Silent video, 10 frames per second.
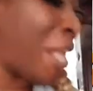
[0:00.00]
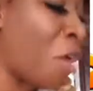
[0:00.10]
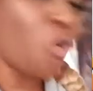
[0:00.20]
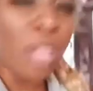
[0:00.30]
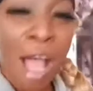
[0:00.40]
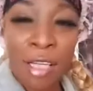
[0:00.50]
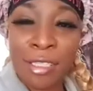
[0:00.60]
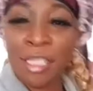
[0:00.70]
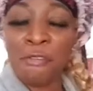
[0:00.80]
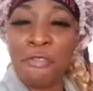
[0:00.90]
a good
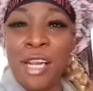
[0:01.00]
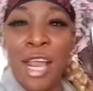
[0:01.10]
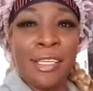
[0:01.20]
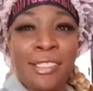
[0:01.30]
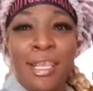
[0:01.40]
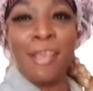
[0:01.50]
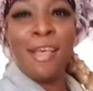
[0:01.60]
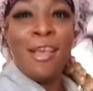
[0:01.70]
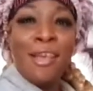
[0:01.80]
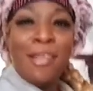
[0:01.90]
acting, you feel like say
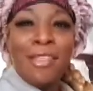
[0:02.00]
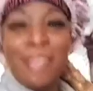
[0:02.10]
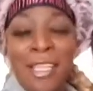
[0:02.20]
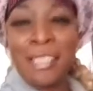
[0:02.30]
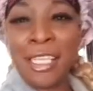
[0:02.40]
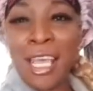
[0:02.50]
this I,